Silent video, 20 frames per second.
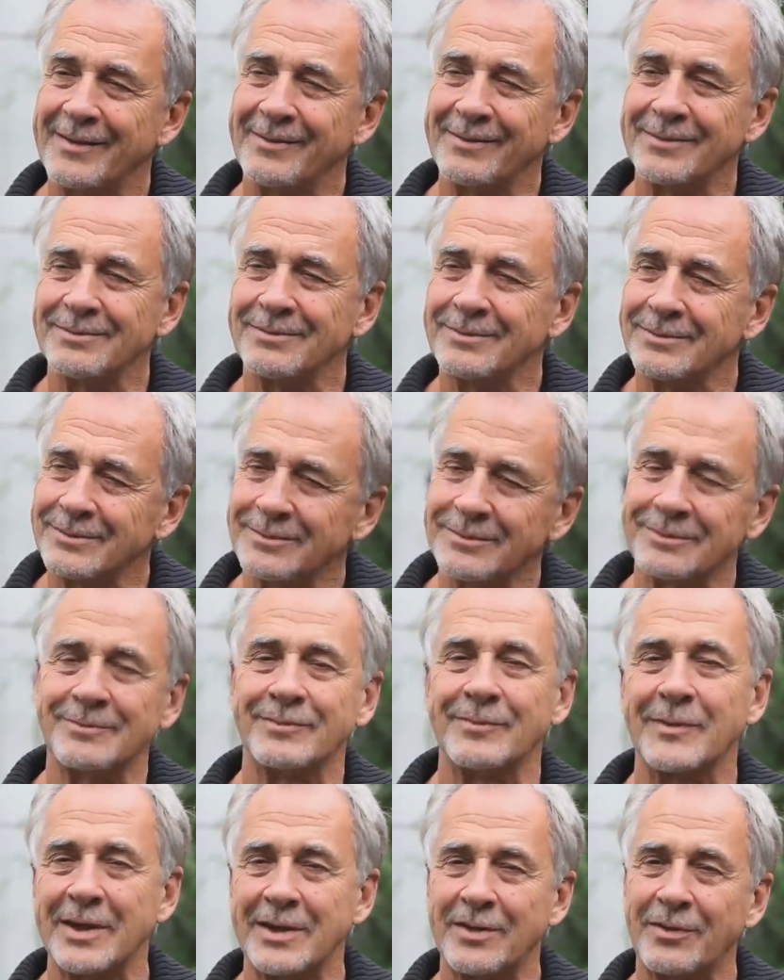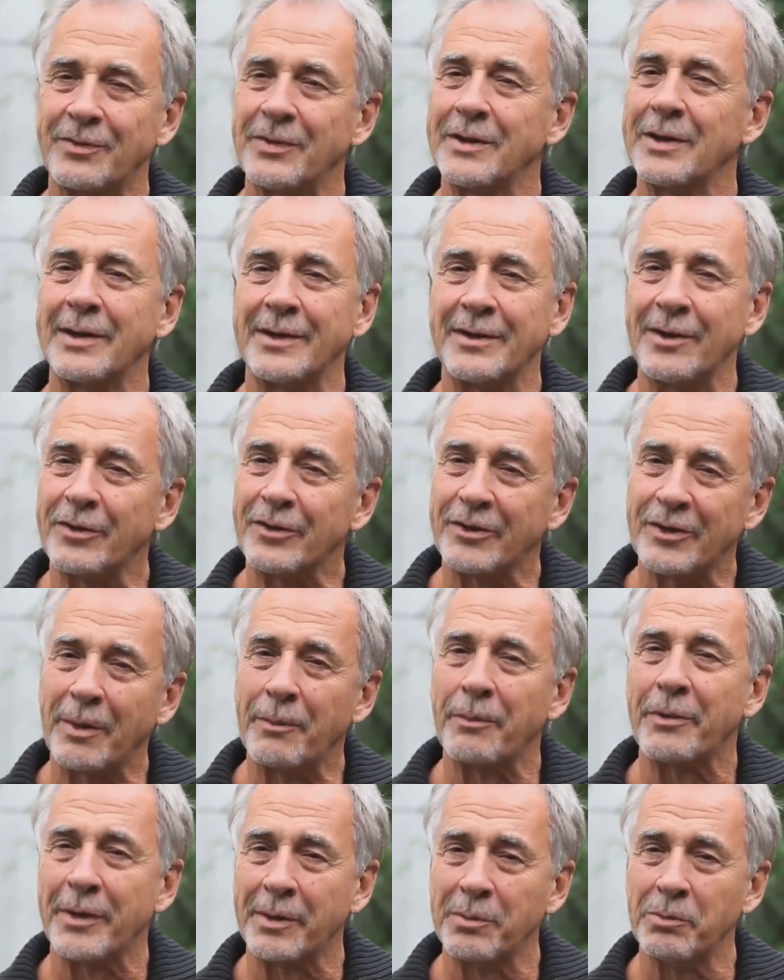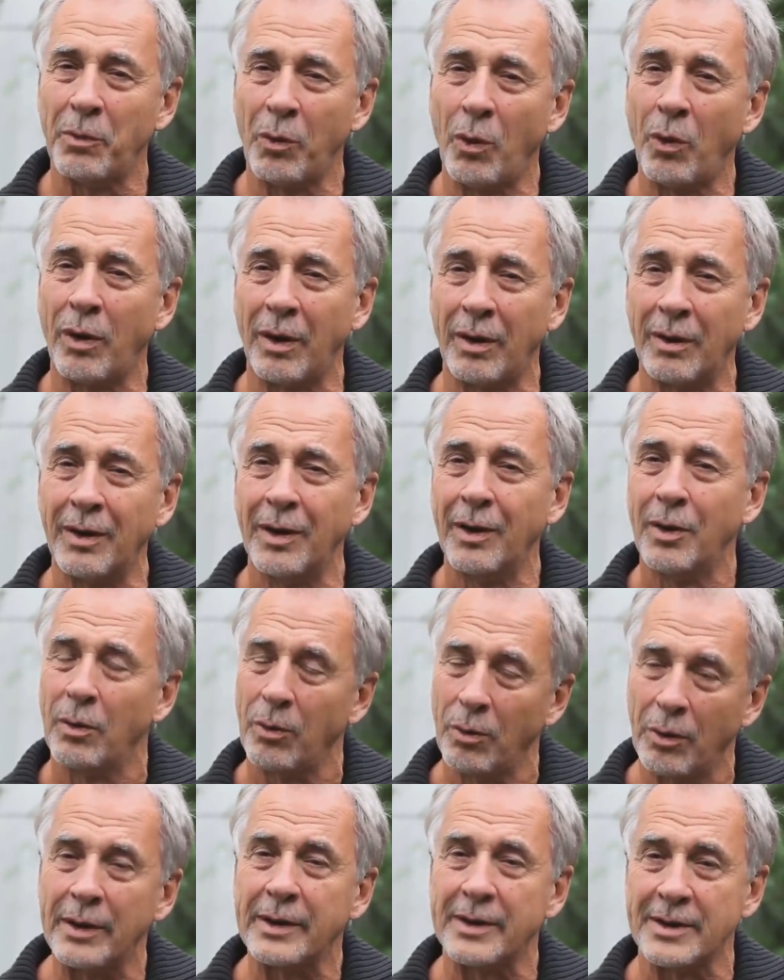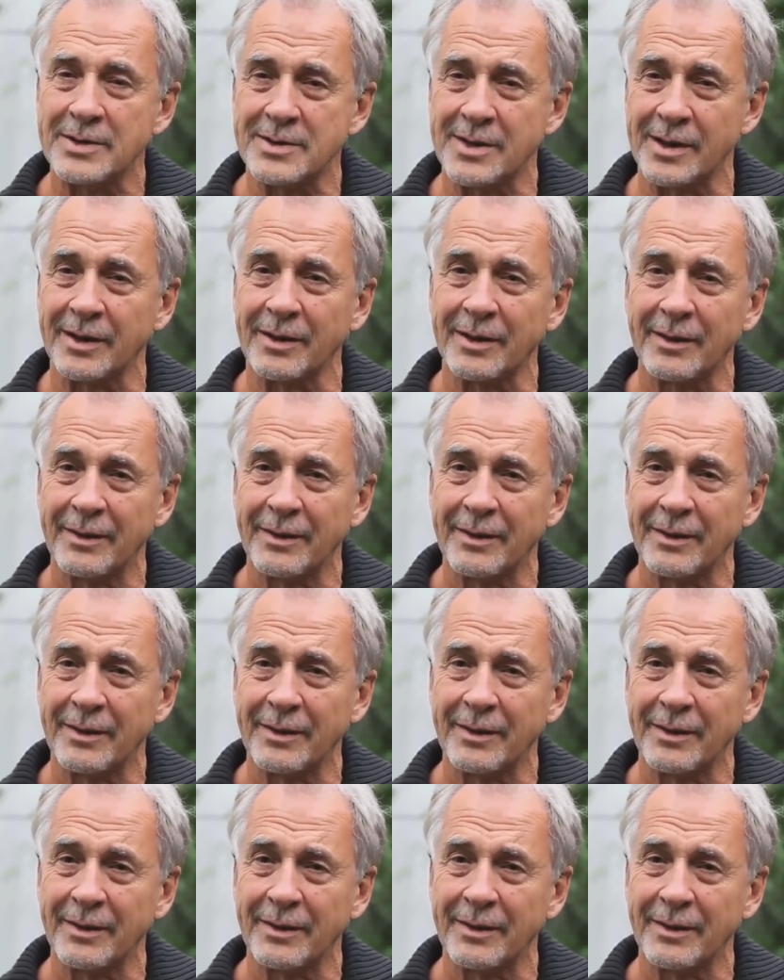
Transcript: mm, this feeling there's something more. What is it?